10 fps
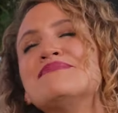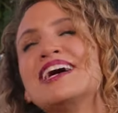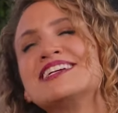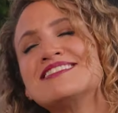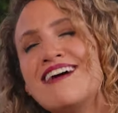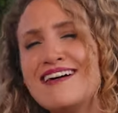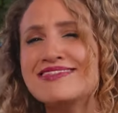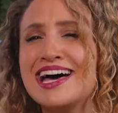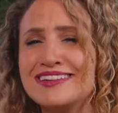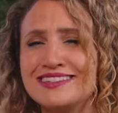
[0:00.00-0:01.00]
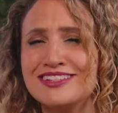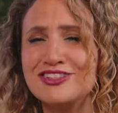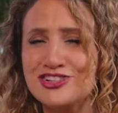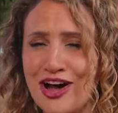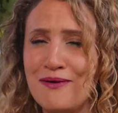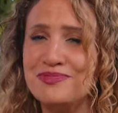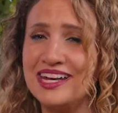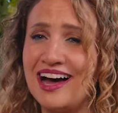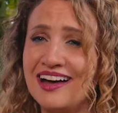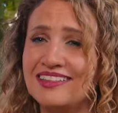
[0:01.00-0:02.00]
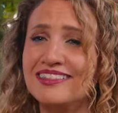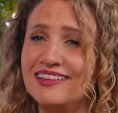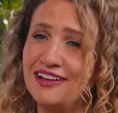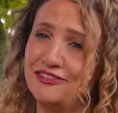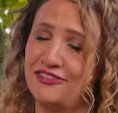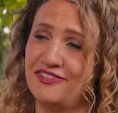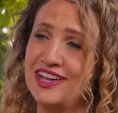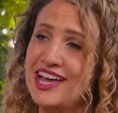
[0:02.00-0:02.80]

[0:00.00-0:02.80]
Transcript: my God, that is the job that I love.